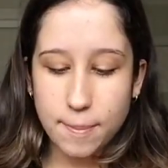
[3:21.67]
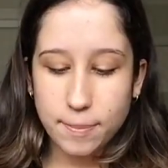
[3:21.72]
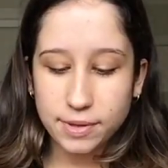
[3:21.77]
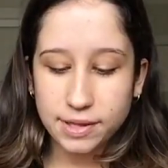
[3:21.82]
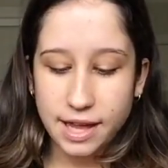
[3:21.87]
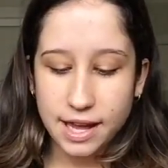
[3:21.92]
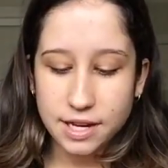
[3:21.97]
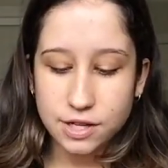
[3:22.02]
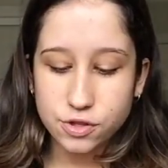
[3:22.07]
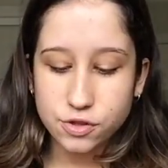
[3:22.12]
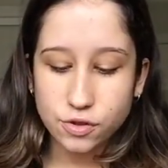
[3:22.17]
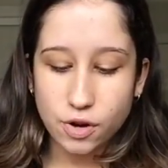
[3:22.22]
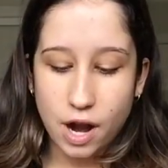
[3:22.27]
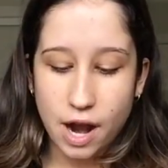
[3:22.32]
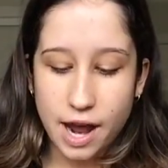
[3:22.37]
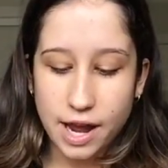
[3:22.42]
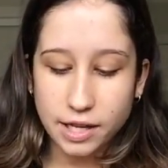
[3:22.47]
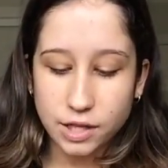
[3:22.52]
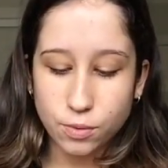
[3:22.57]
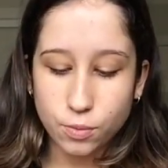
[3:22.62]
epilate
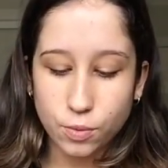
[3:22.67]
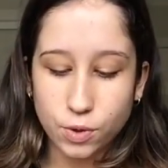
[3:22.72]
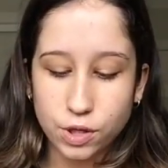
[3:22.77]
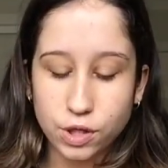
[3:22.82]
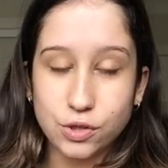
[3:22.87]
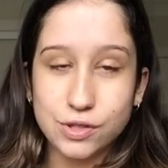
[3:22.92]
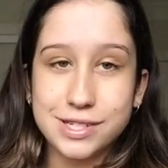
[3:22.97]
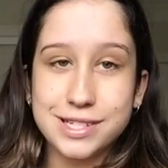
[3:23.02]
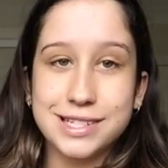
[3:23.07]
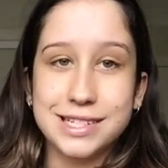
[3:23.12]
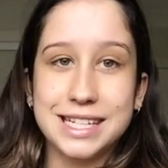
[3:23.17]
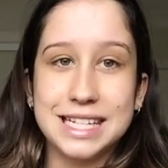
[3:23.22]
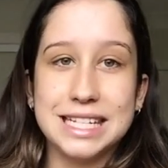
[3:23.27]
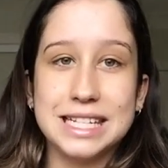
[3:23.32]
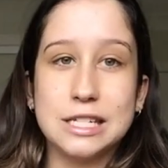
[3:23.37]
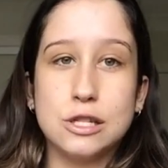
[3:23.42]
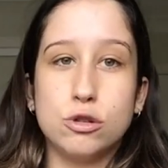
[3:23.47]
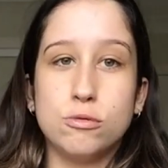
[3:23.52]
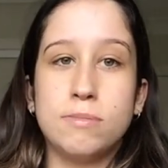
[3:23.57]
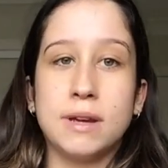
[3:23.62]
dry, you want your
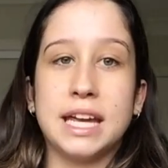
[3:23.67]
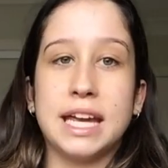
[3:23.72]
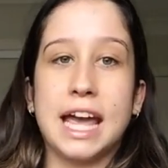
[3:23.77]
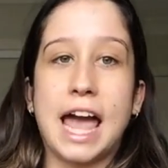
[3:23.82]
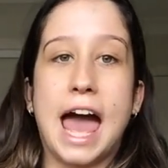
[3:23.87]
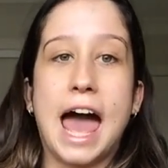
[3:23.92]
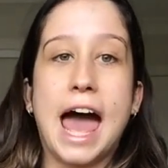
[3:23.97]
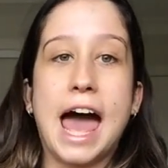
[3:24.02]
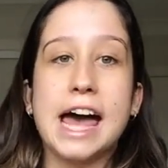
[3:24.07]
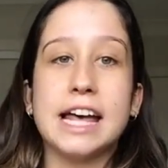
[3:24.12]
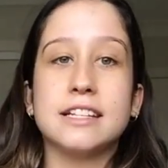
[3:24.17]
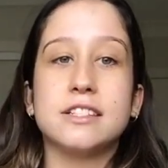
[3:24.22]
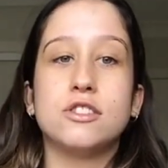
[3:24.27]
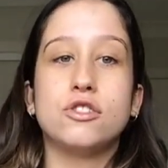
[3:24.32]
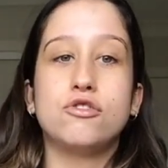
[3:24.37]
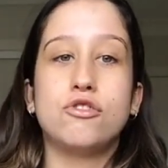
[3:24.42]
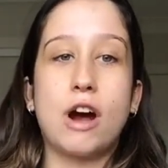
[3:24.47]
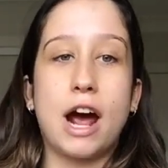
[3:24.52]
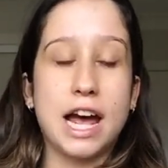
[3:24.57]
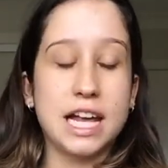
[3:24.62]
skin to be
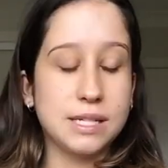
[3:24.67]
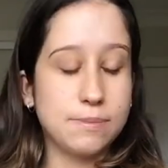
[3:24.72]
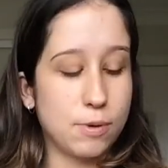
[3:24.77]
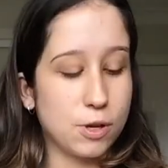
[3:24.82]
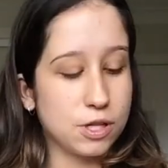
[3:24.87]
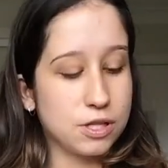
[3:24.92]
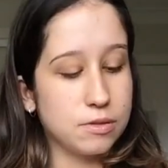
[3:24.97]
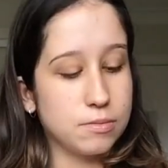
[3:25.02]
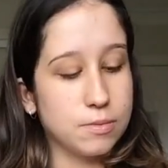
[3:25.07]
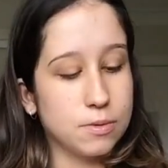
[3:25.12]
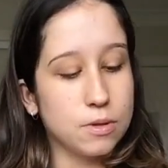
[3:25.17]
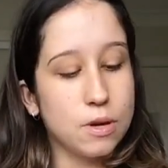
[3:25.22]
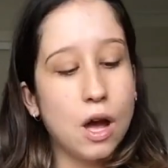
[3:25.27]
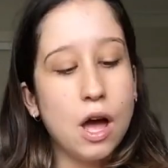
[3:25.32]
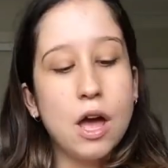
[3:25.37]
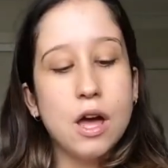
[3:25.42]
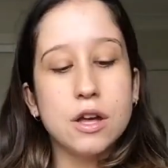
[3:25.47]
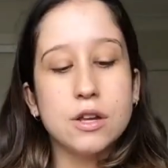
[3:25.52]
as dry as possible.